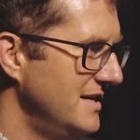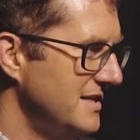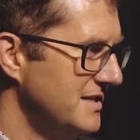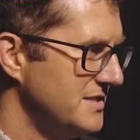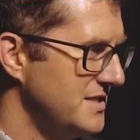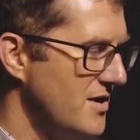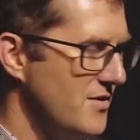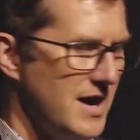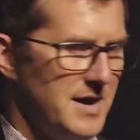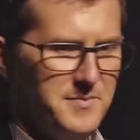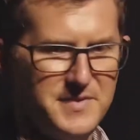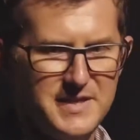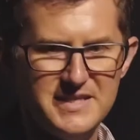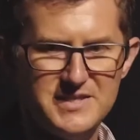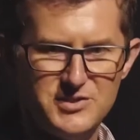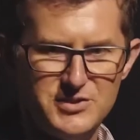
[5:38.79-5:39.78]
So
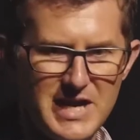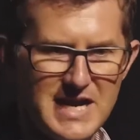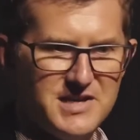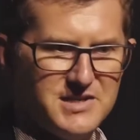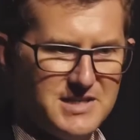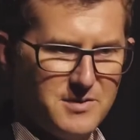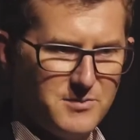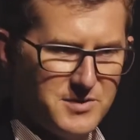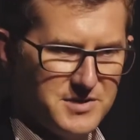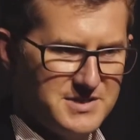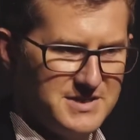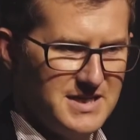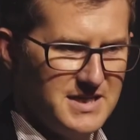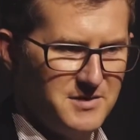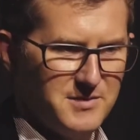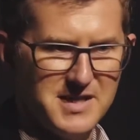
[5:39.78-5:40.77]
this change that we're
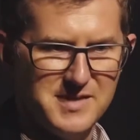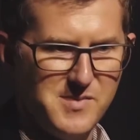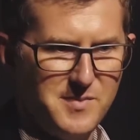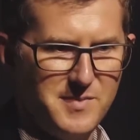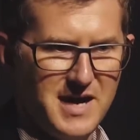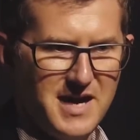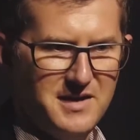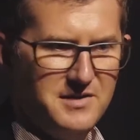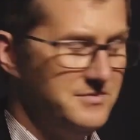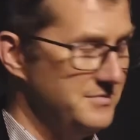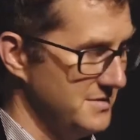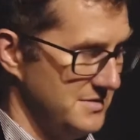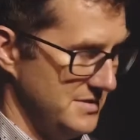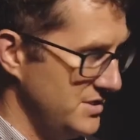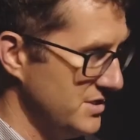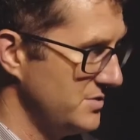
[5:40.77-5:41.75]
seeing around the mobile,
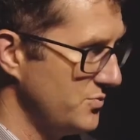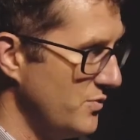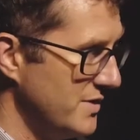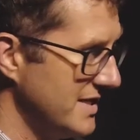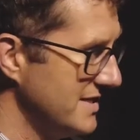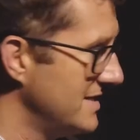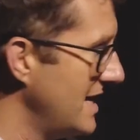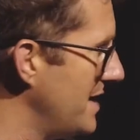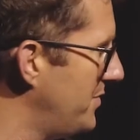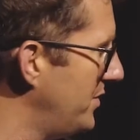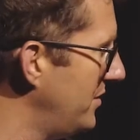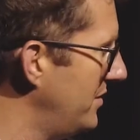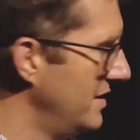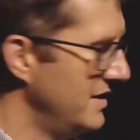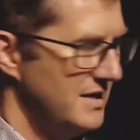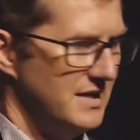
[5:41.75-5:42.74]
that's just one
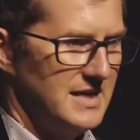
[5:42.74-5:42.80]
example,